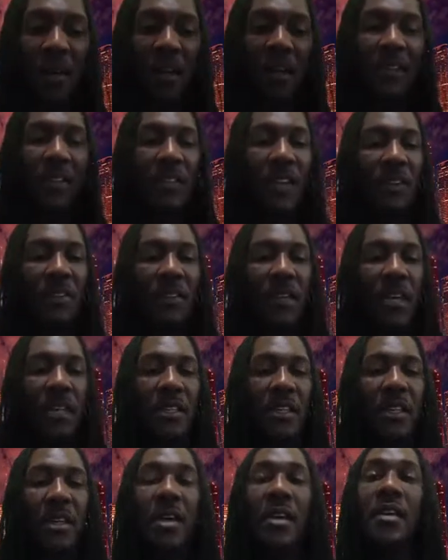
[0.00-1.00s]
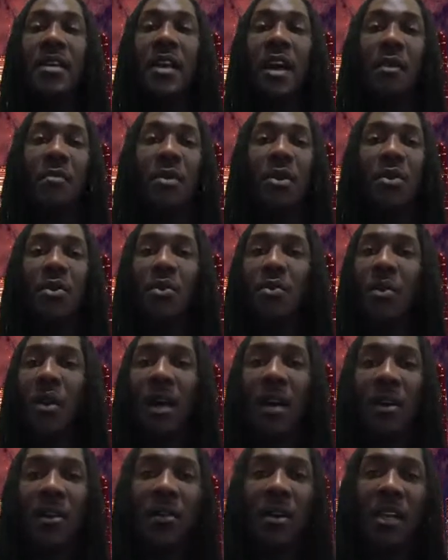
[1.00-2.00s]
Sauce Nation, y'all be cool
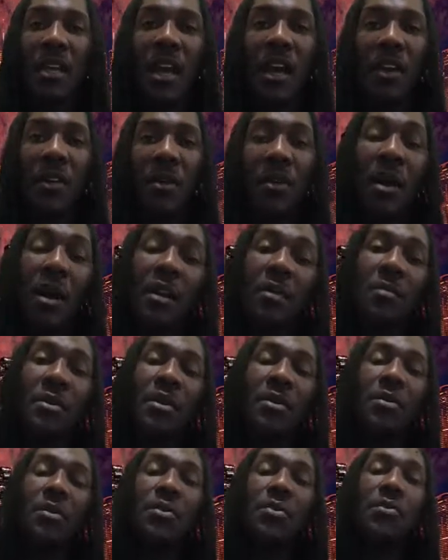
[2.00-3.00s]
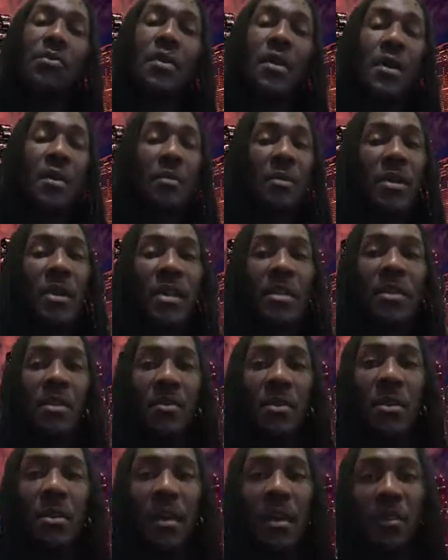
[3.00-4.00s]
like only y'all know how to be cool. I'm going to catch you on
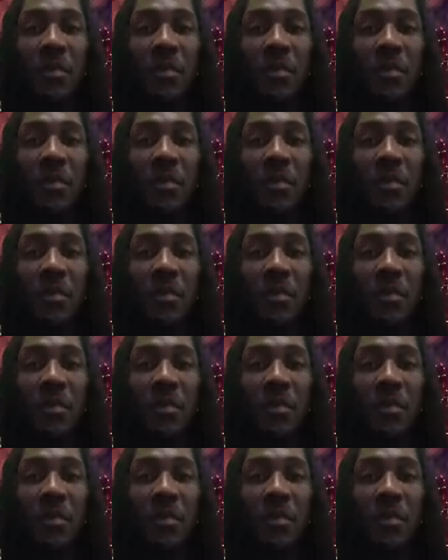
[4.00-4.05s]
the next